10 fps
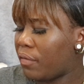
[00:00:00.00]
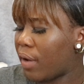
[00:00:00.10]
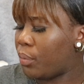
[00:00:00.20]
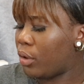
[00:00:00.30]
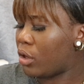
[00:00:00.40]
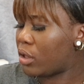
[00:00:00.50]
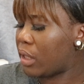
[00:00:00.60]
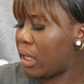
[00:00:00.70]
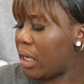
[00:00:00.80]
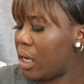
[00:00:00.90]

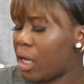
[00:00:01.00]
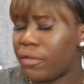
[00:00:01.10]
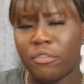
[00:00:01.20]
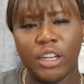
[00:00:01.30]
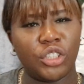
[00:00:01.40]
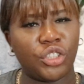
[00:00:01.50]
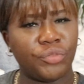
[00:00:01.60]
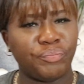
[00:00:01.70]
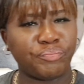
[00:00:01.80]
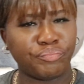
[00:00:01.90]
fabulously fresh